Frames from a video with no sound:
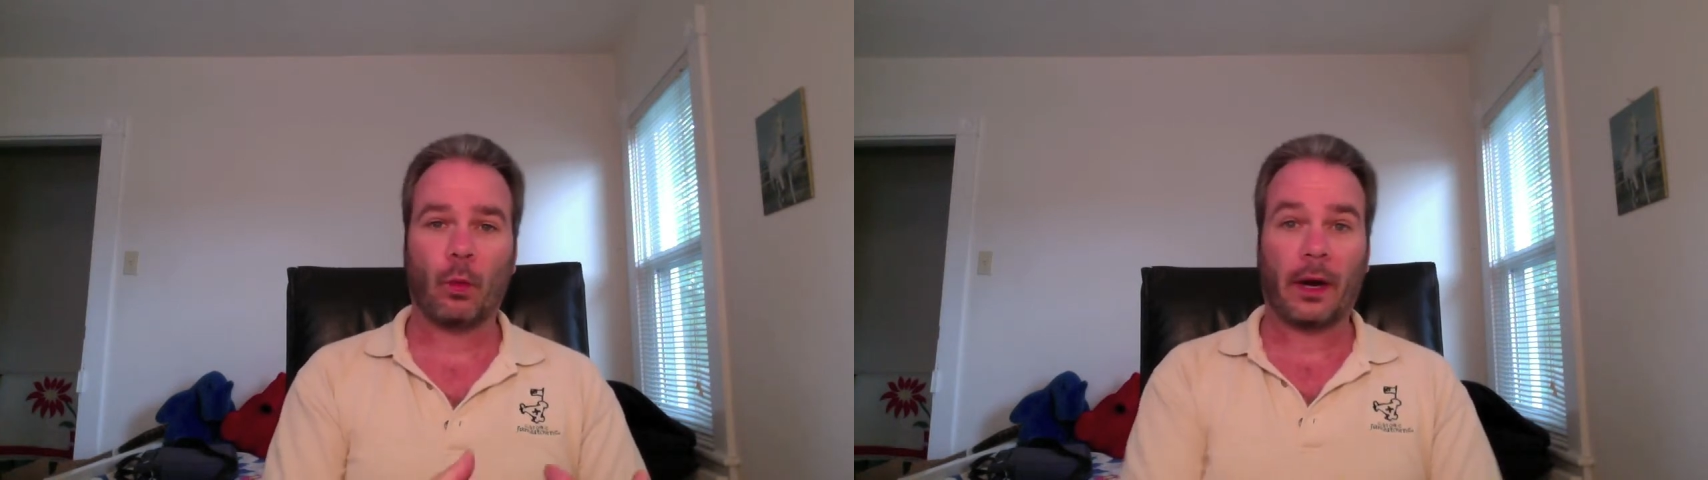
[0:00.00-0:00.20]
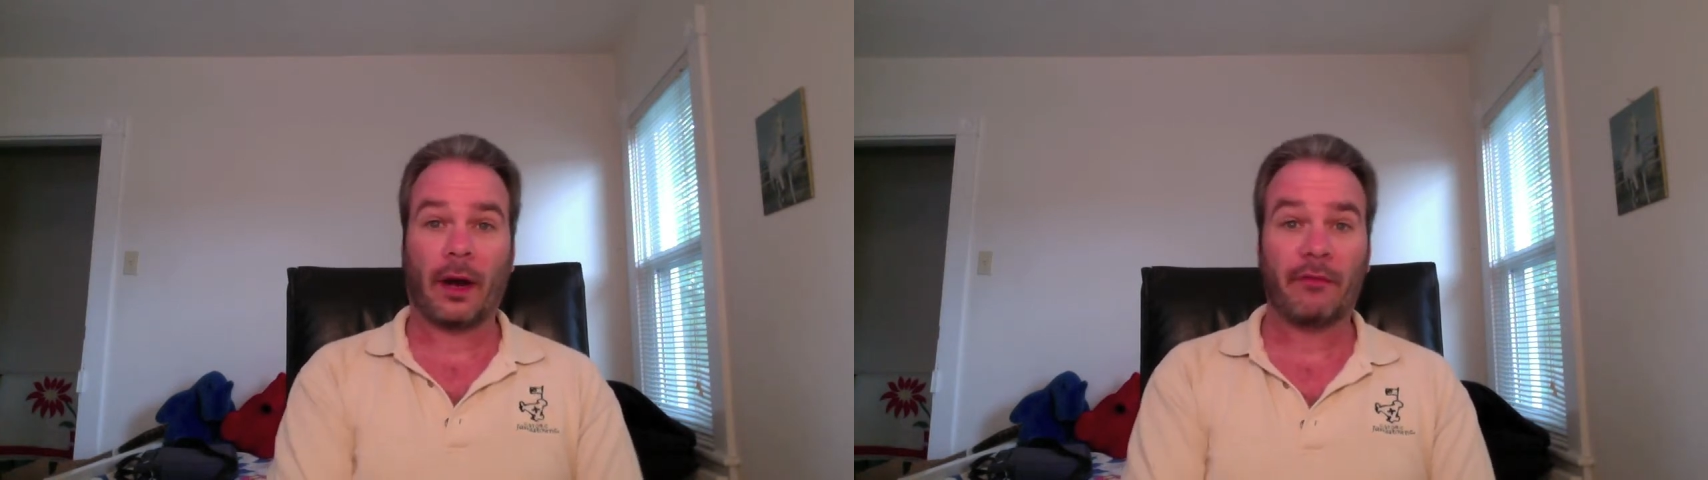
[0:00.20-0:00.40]

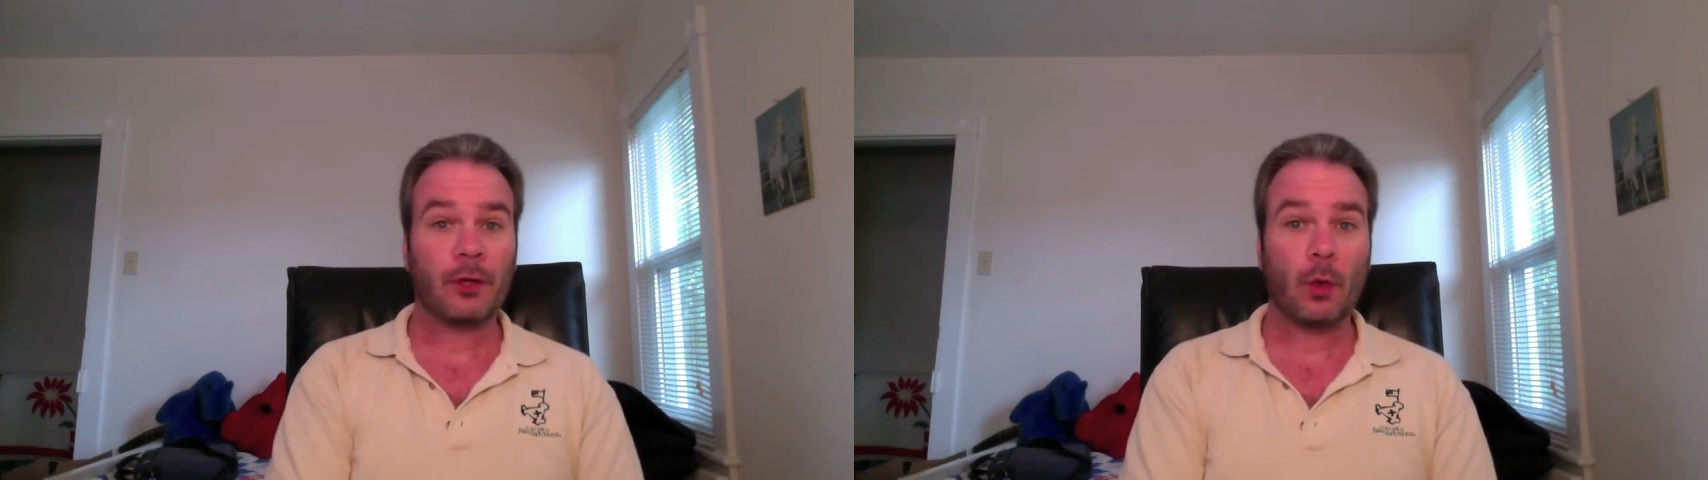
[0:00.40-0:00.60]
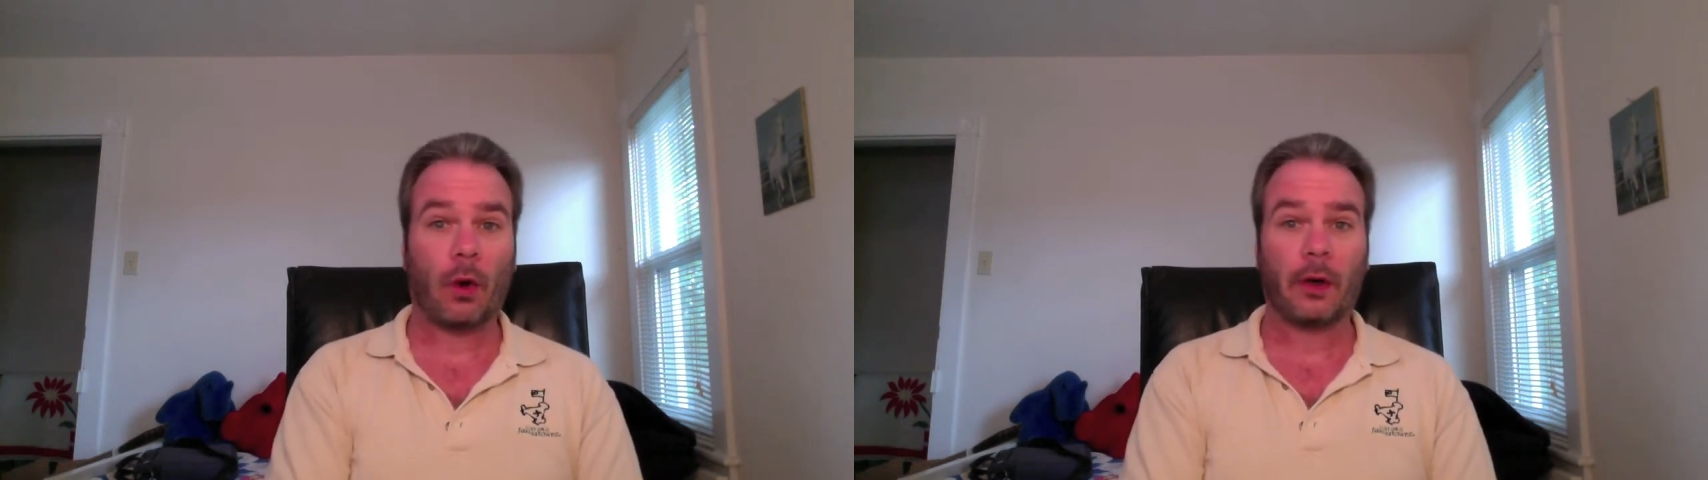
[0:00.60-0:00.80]
wherever
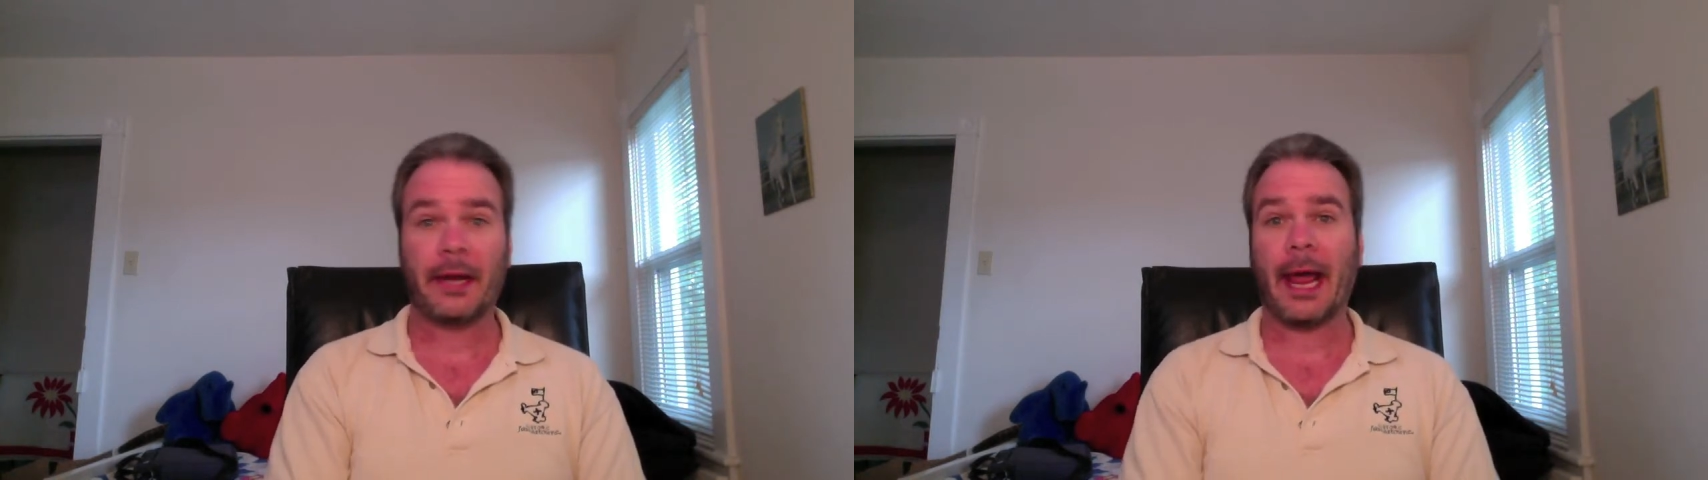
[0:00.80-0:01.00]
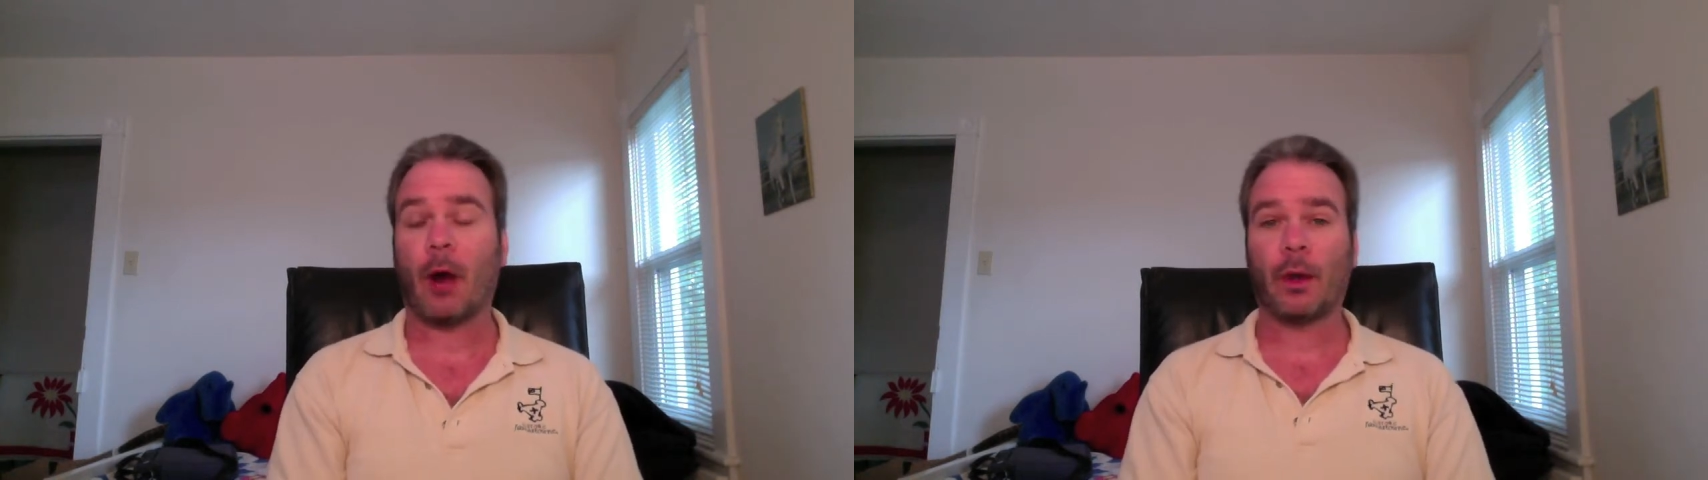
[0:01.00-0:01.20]
you are now,